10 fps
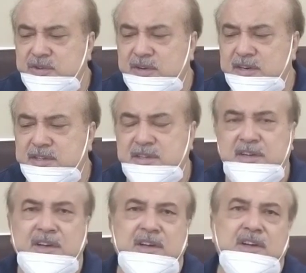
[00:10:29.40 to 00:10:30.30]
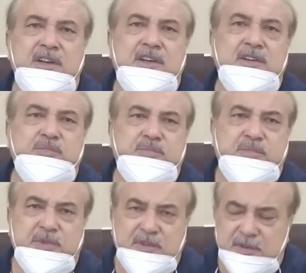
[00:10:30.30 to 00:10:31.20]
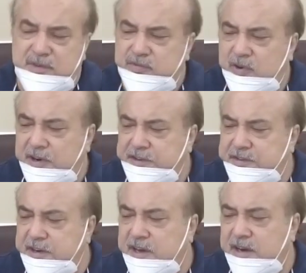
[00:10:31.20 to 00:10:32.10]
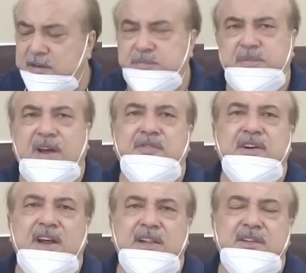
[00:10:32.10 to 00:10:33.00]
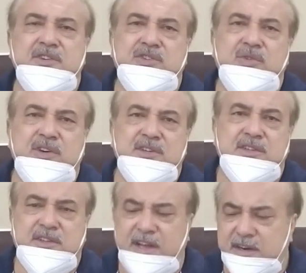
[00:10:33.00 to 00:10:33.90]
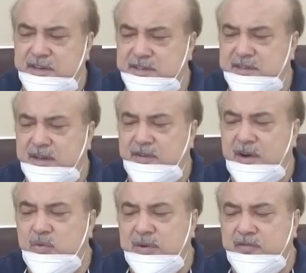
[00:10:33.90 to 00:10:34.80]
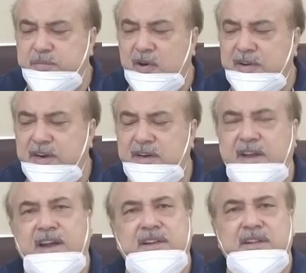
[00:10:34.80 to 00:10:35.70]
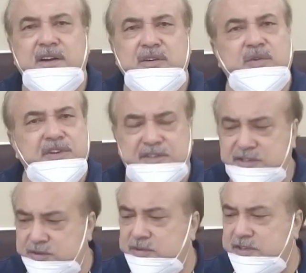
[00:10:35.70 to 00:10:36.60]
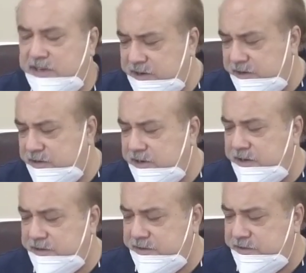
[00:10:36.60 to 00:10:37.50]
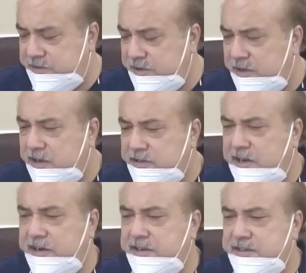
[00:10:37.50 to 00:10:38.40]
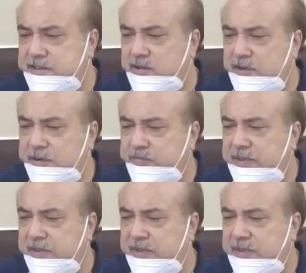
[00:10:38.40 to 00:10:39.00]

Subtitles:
insurance, voluntary or private health insurance, then is the out-of-pocket, and the donations to the charities.